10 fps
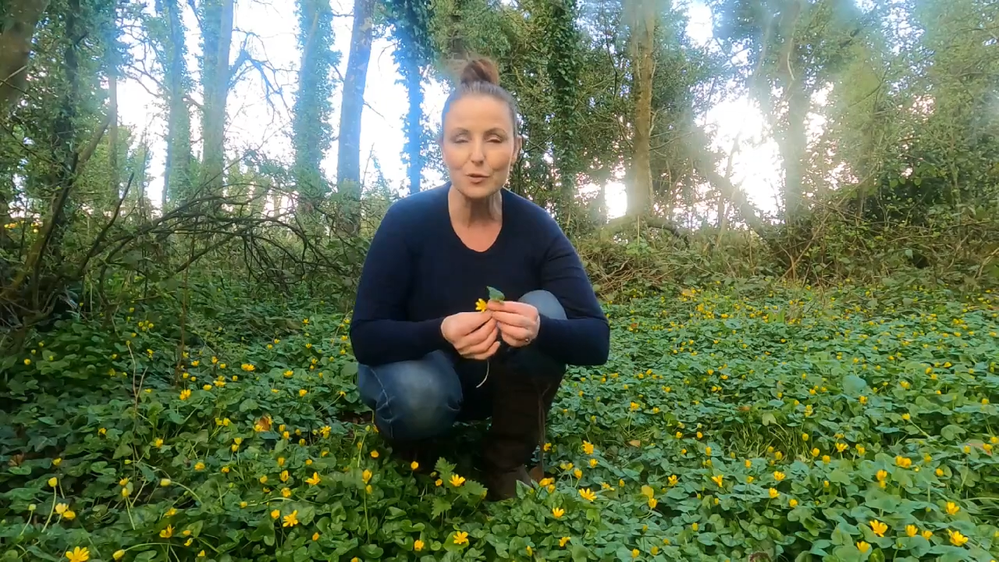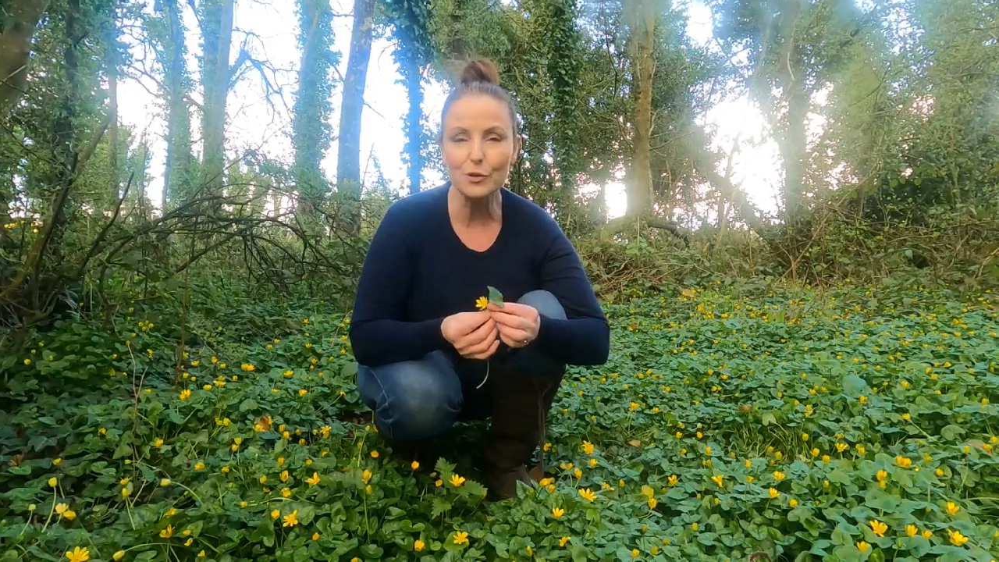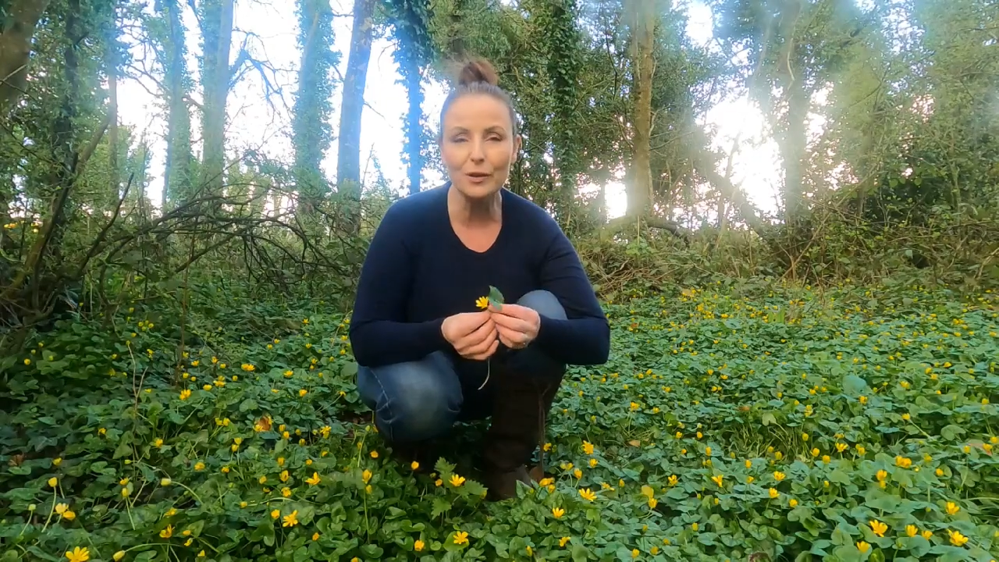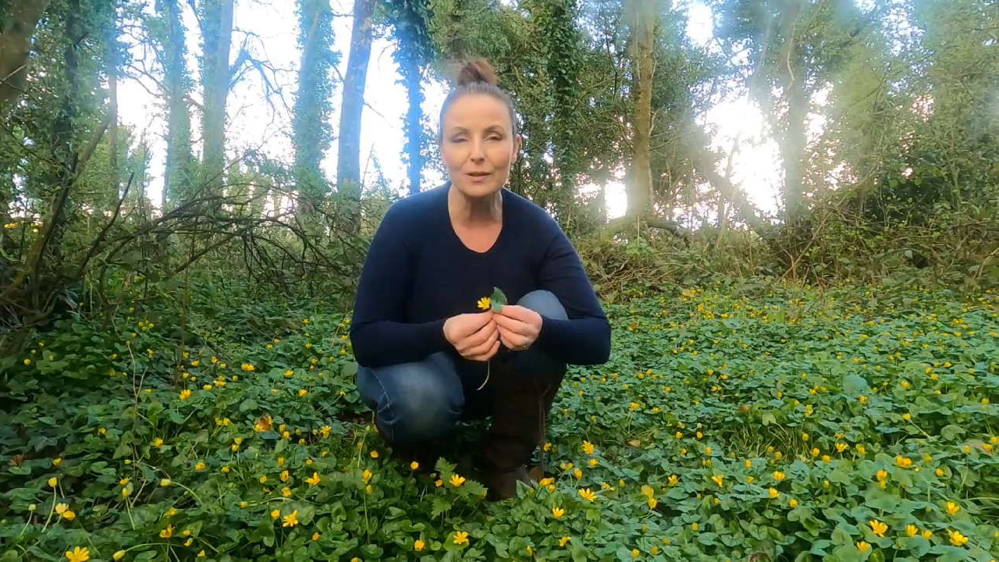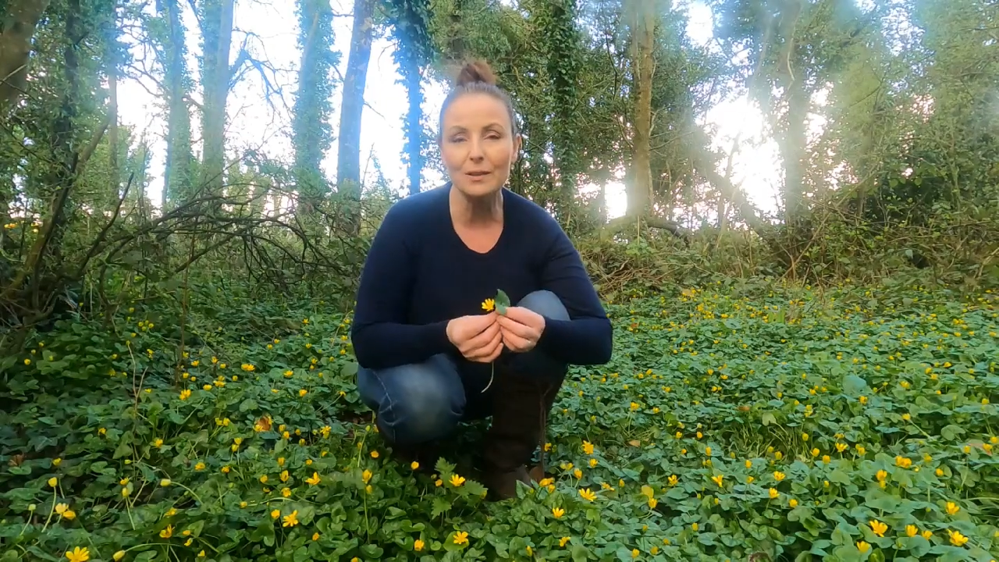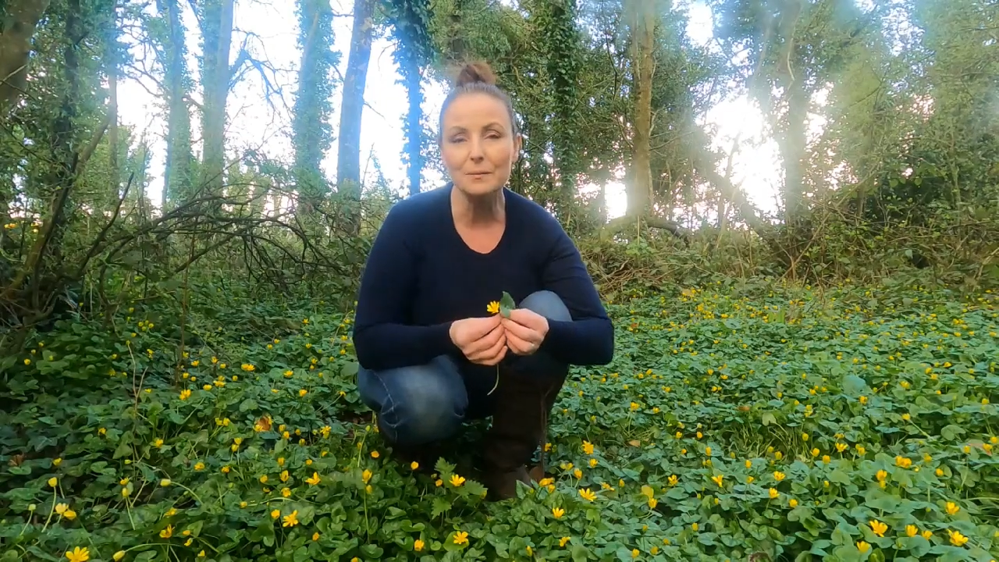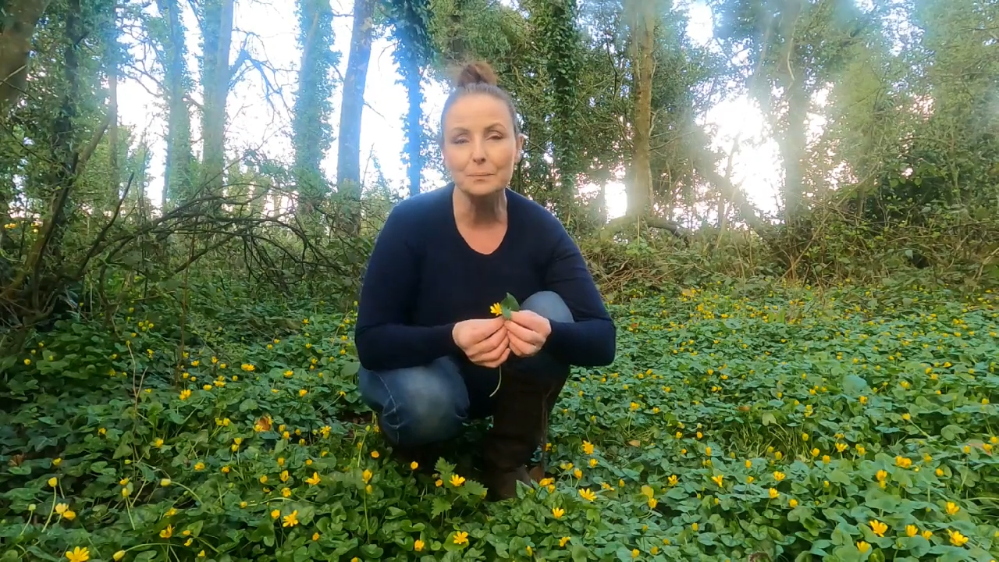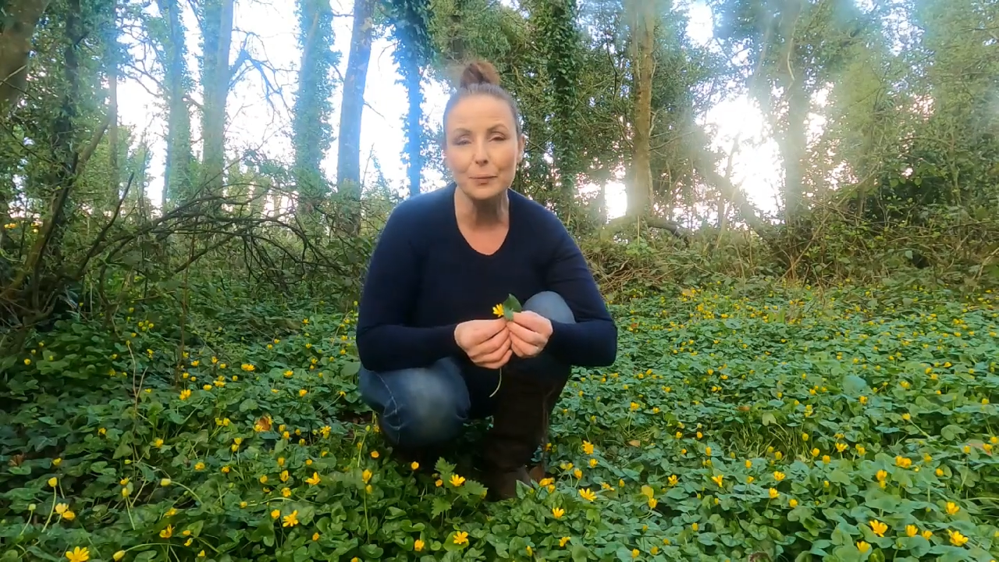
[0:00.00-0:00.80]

during